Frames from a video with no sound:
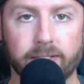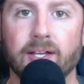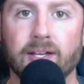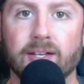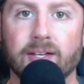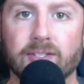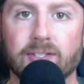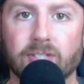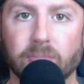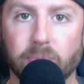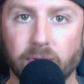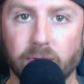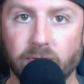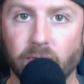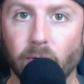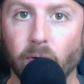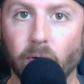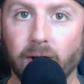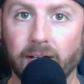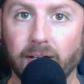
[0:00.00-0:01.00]
So
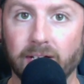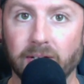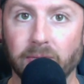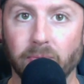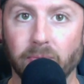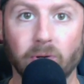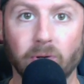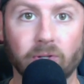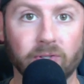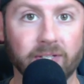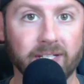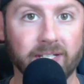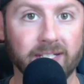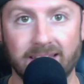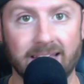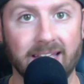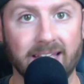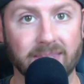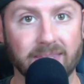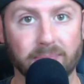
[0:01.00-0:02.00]
before I can really
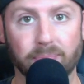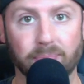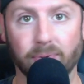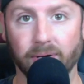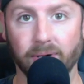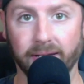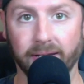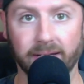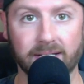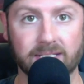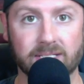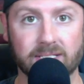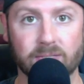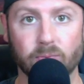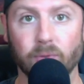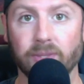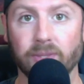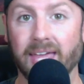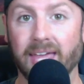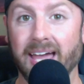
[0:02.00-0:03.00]
hit the brakes
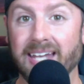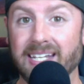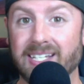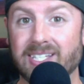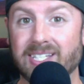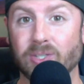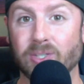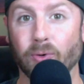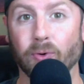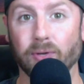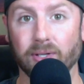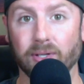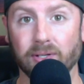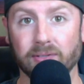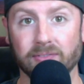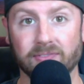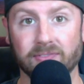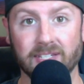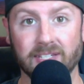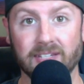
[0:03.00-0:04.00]
with any sort
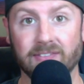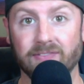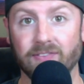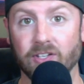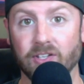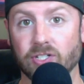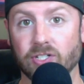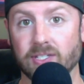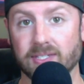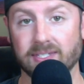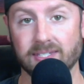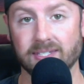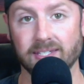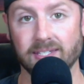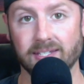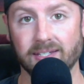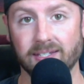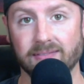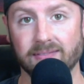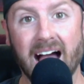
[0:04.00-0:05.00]
of
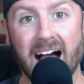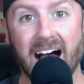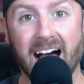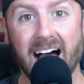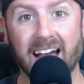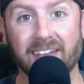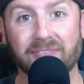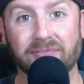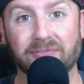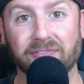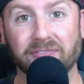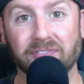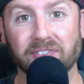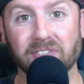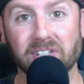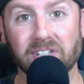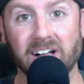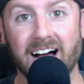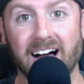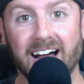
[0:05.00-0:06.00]
efficiency, I
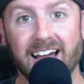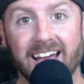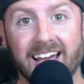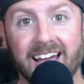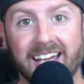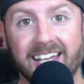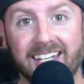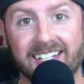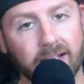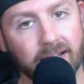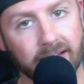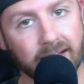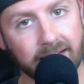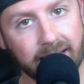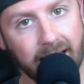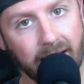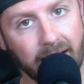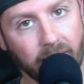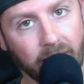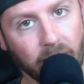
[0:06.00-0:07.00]
fly.
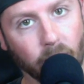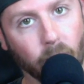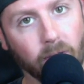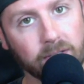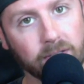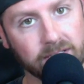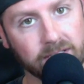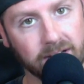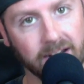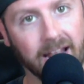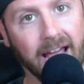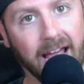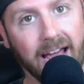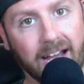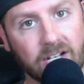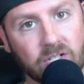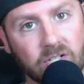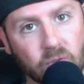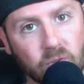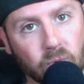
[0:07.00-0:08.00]
Now, it wasn't an
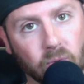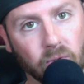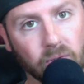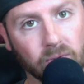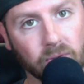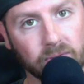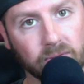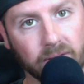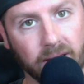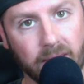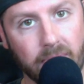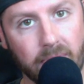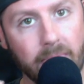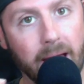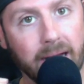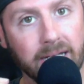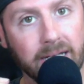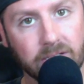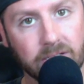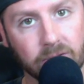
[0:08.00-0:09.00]
actual
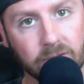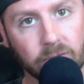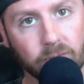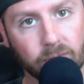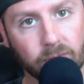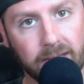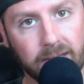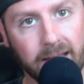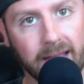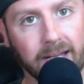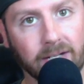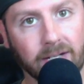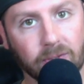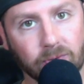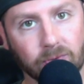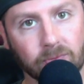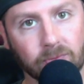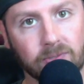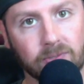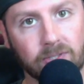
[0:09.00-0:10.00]
90-degree
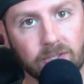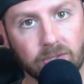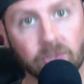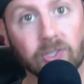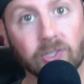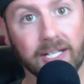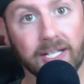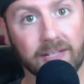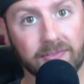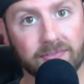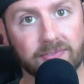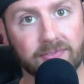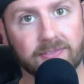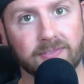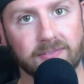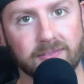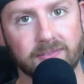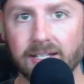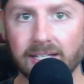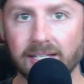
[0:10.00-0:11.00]
angle cliff.
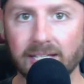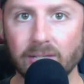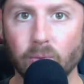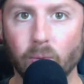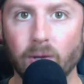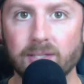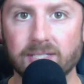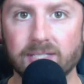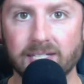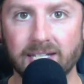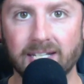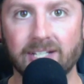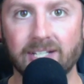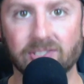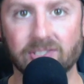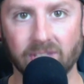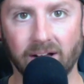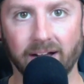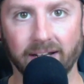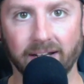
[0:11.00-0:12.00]
It was an
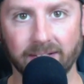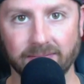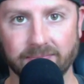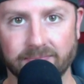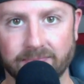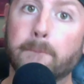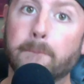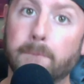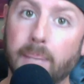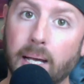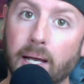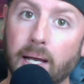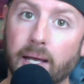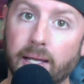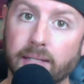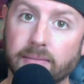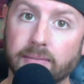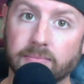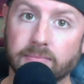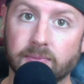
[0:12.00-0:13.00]
incline.
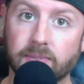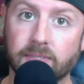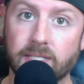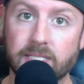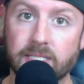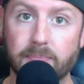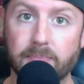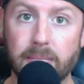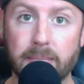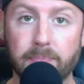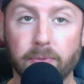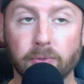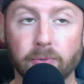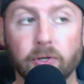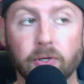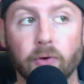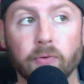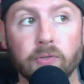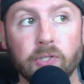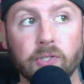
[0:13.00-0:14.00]
But since people
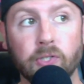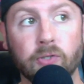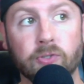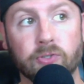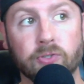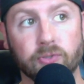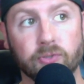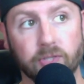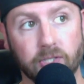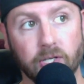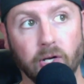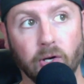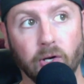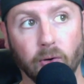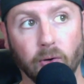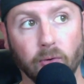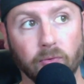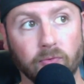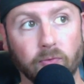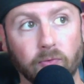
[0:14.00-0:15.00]
don't usually
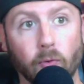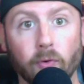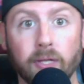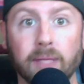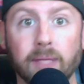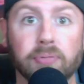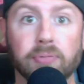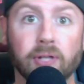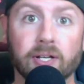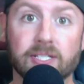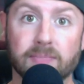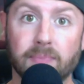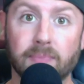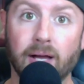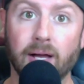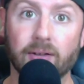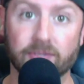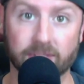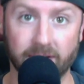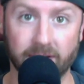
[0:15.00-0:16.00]
go 40 plus
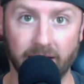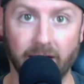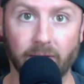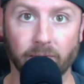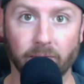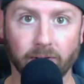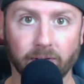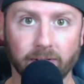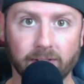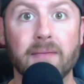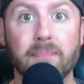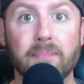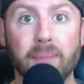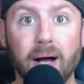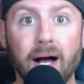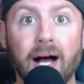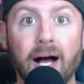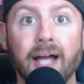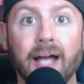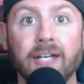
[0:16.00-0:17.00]
miles an hour
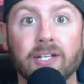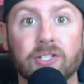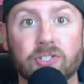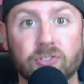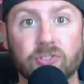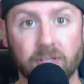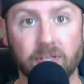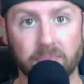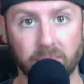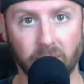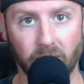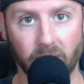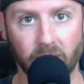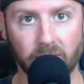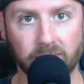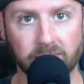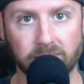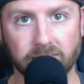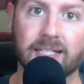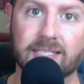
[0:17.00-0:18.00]
behind a strip
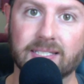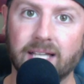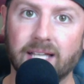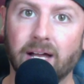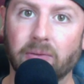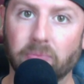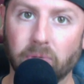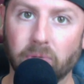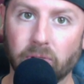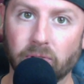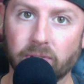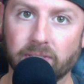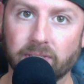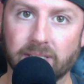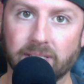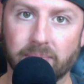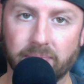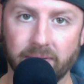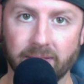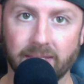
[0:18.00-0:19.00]
mall, it's not really
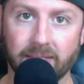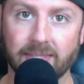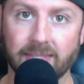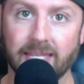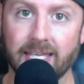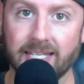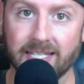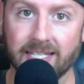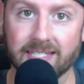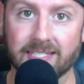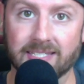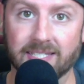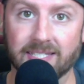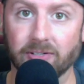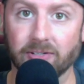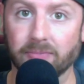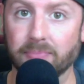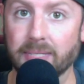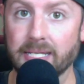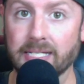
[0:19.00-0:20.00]
something that they consider
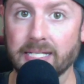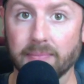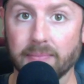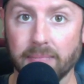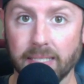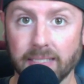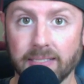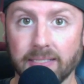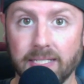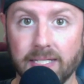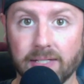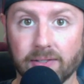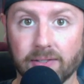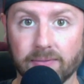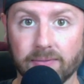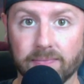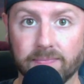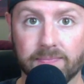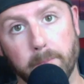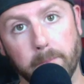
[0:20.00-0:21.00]
being a big deal.
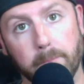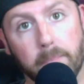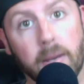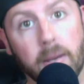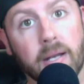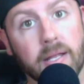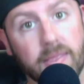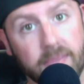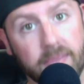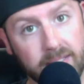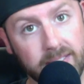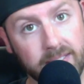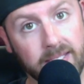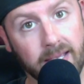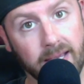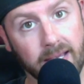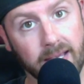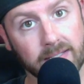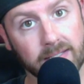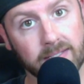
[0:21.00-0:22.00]
But in this
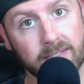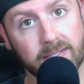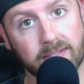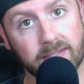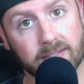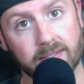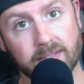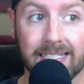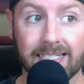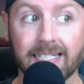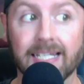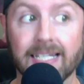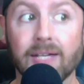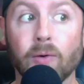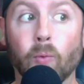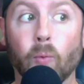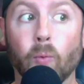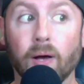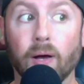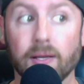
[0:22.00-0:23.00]
case, it
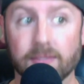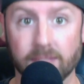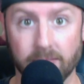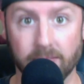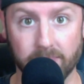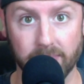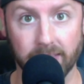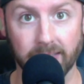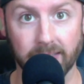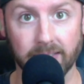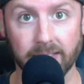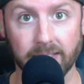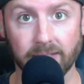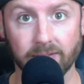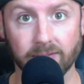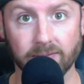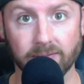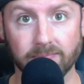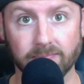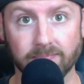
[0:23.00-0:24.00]
was a big
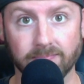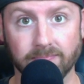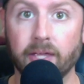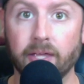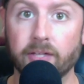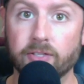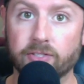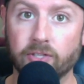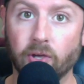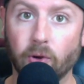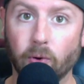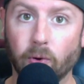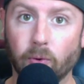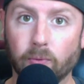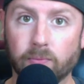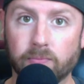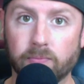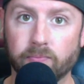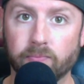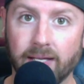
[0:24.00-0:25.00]
deal.
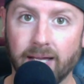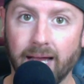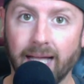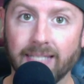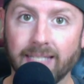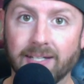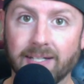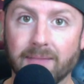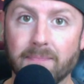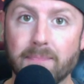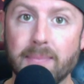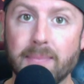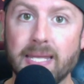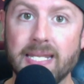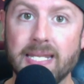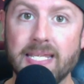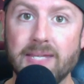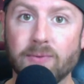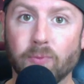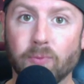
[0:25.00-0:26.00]
So I did a
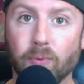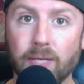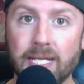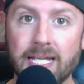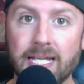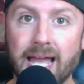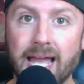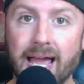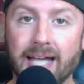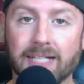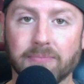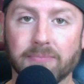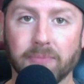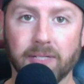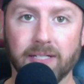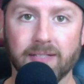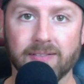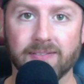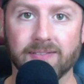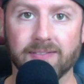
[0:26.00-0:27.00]
mini
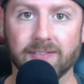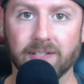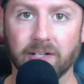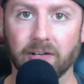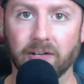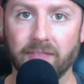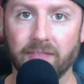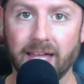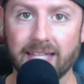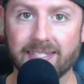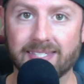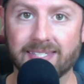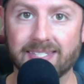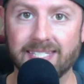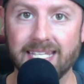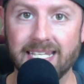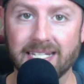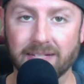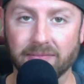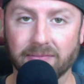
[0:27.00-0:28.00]
reenactment of that
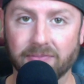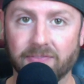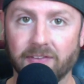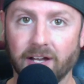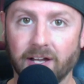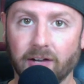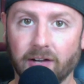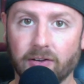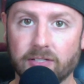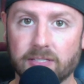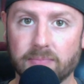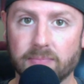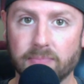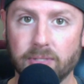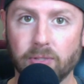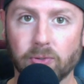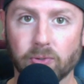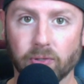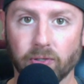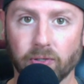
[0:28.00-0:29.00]
scene in Ferris
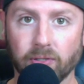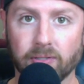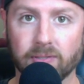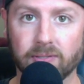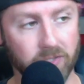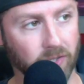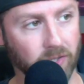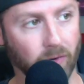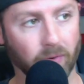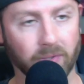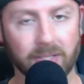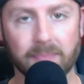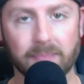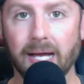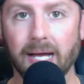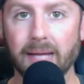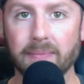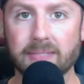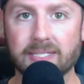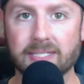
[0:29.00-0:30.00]
Bueller, totally
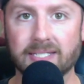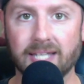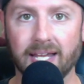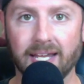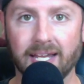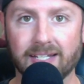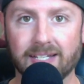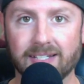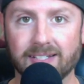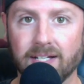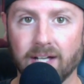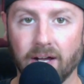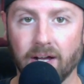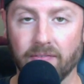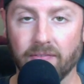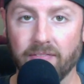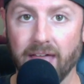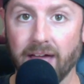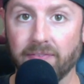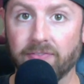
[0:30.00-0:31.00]
by mistake,
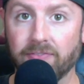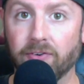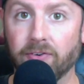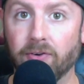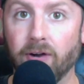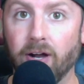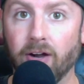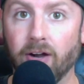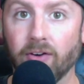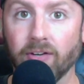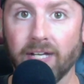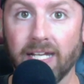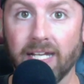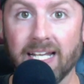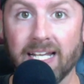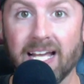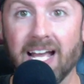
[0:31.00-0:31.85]
of that Ferrari.